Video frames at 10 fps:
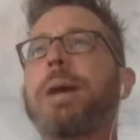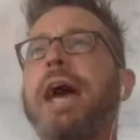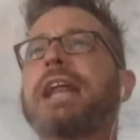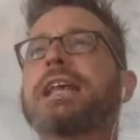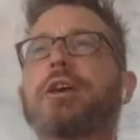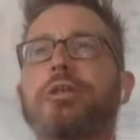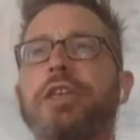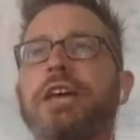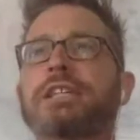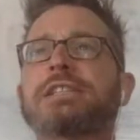pettier
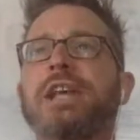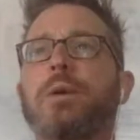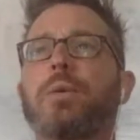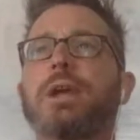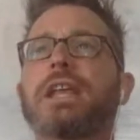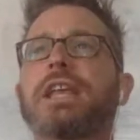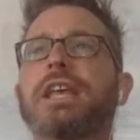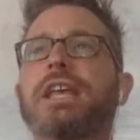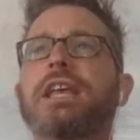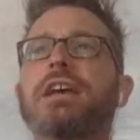things that
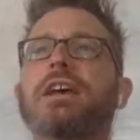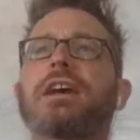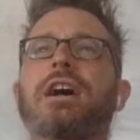really,